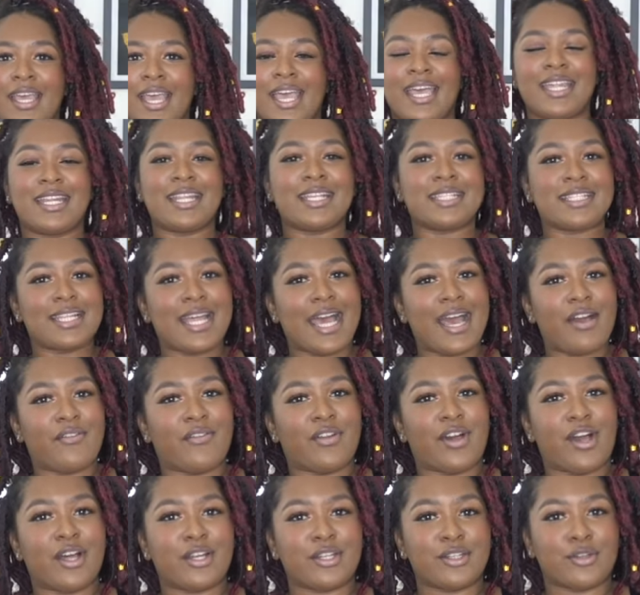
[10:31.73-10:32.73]
It doesn't
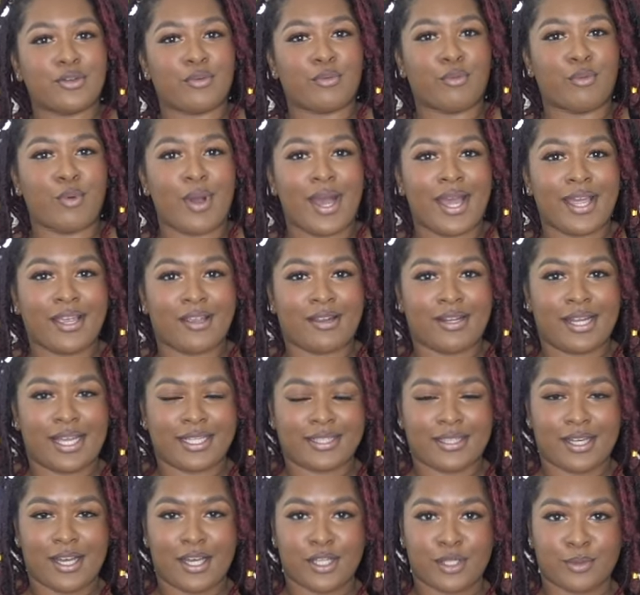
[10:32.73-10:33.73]
have underwire
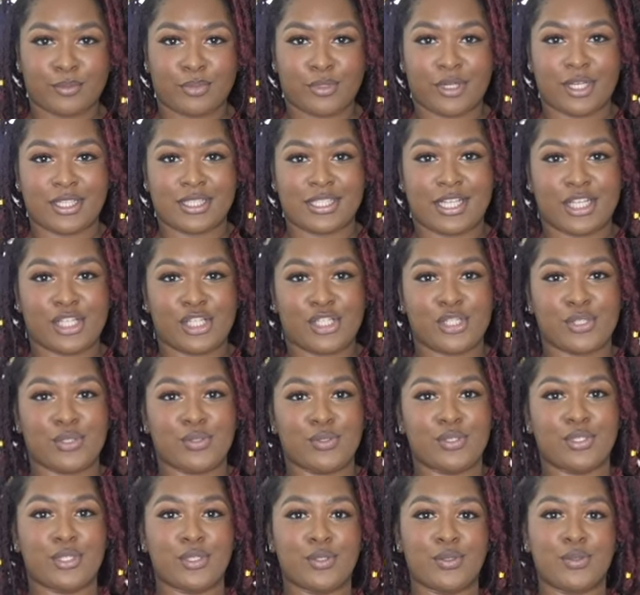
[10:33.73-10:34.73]
like the other bras I
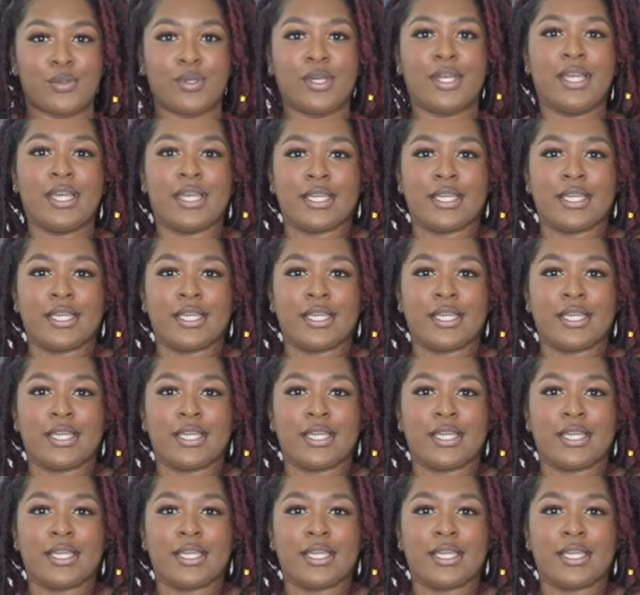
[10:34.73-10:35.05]
show you.